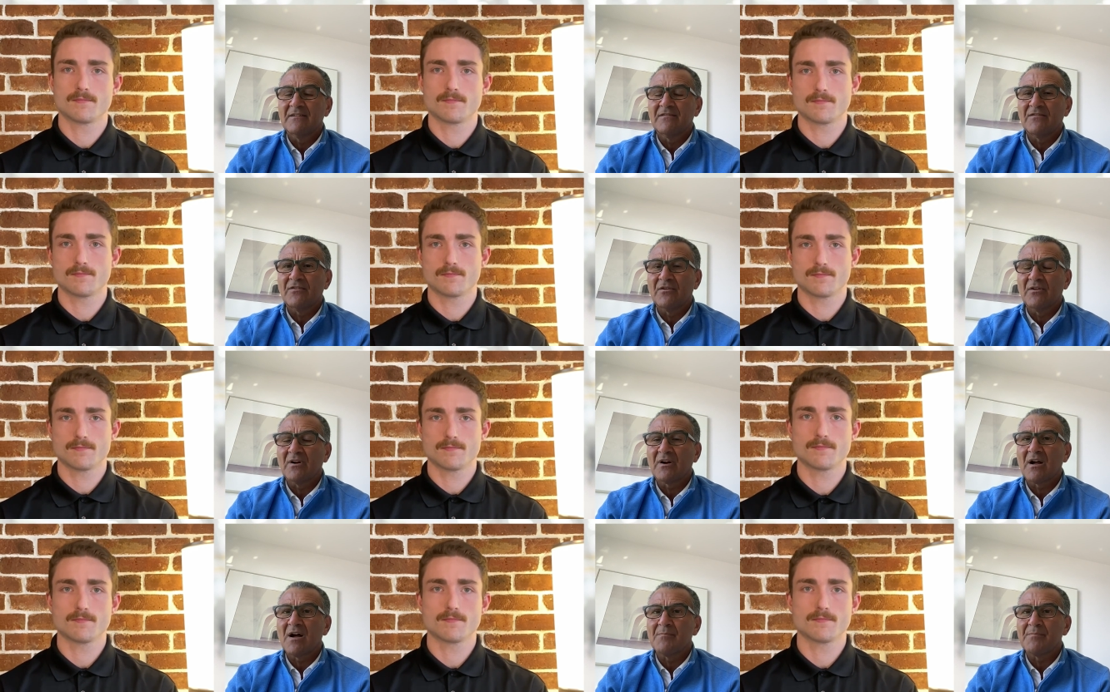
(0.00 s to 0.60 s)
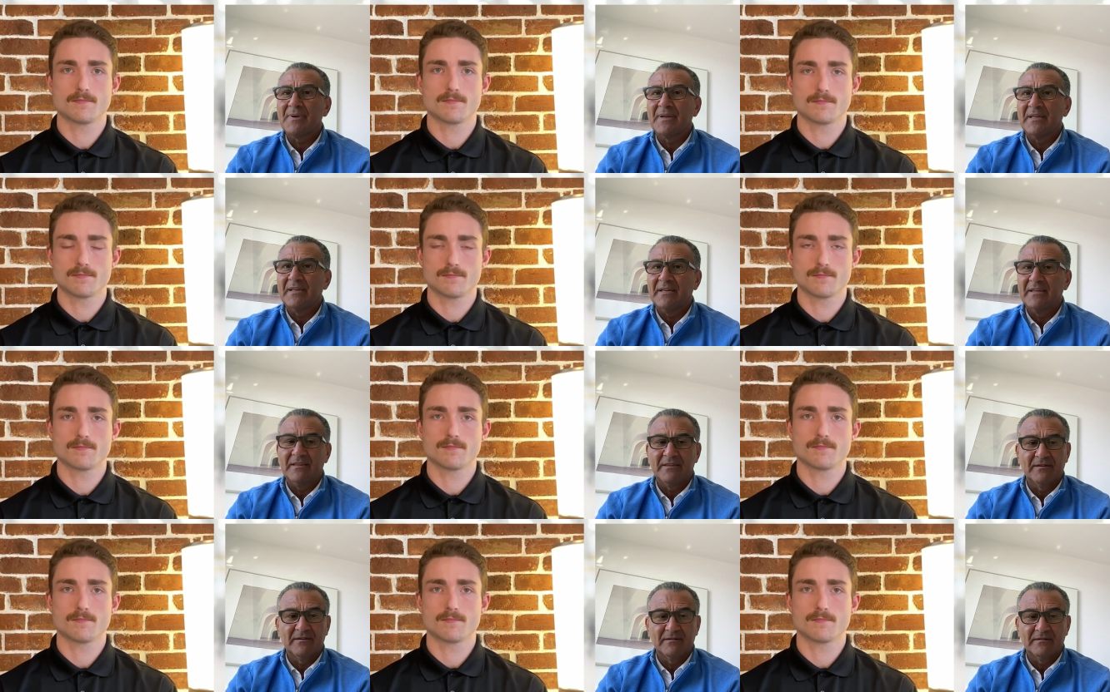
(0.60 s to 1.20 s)
Speaker 1: for a company
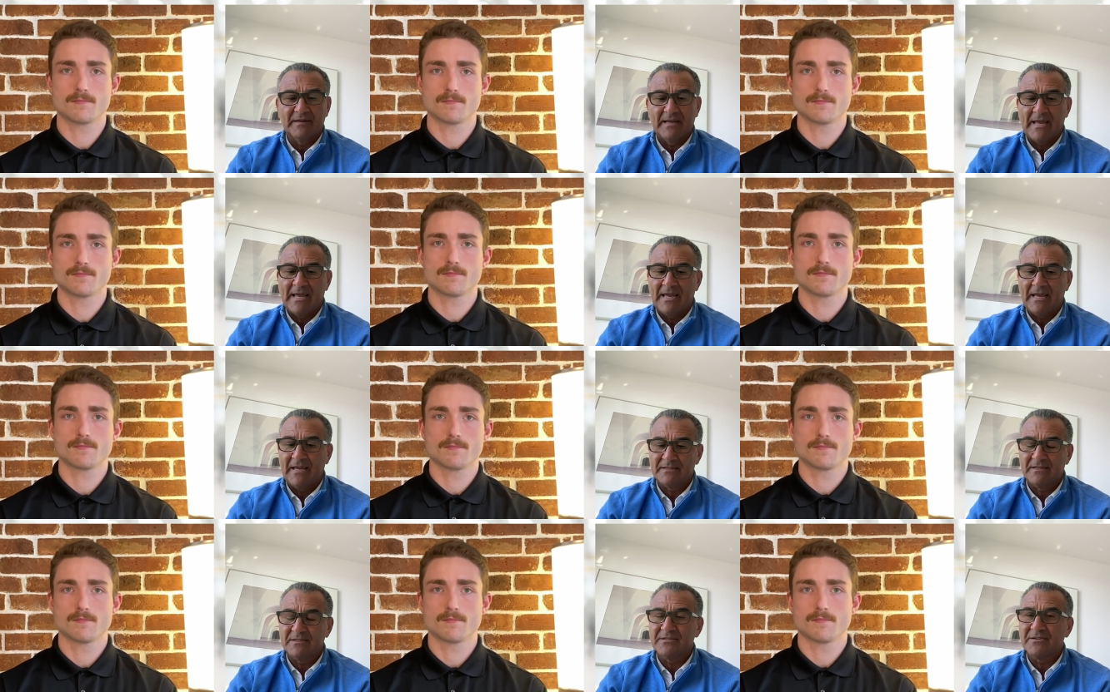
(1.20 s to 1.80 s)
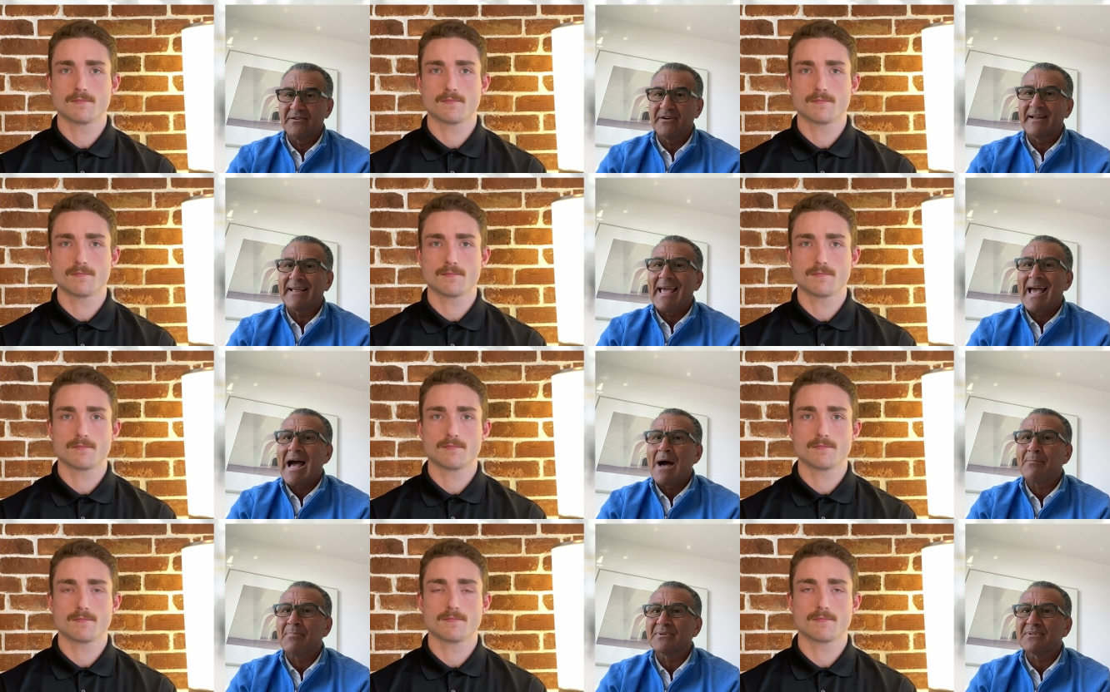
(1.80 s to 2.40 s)
either A, is there a
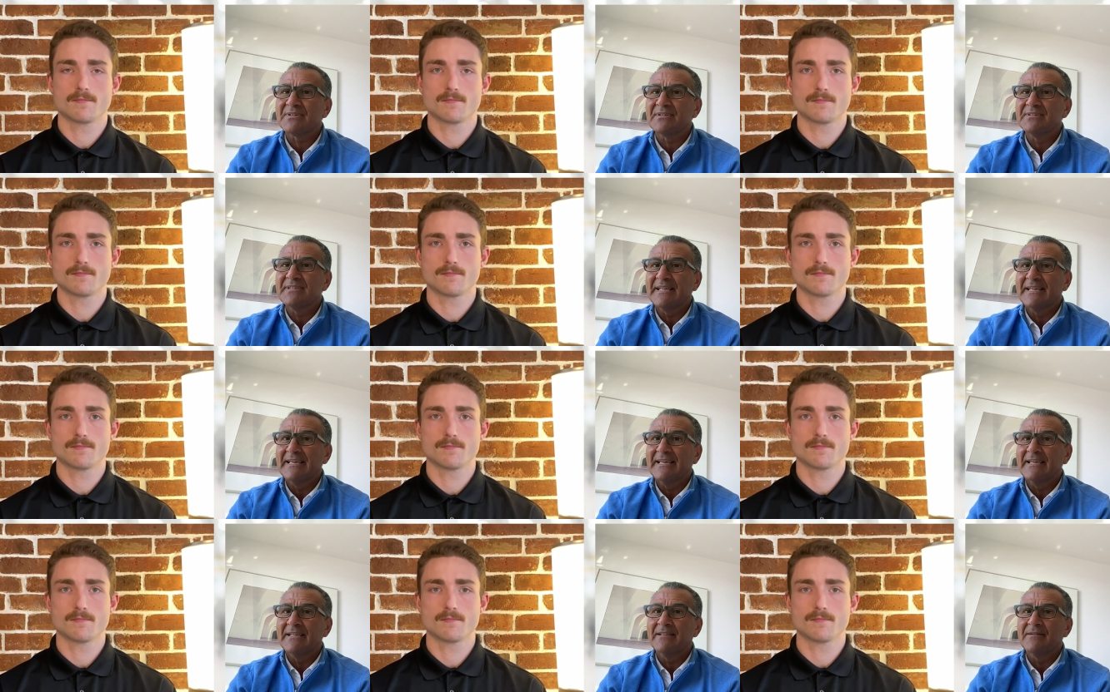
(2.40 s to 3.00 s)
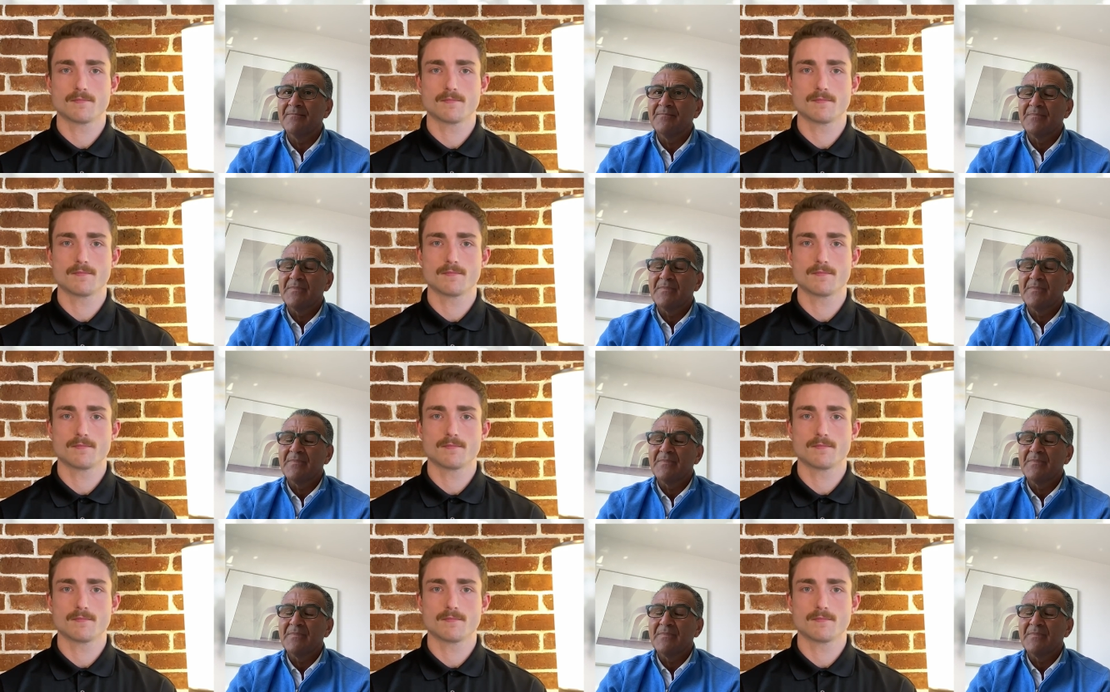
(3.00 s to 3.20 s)
capital need?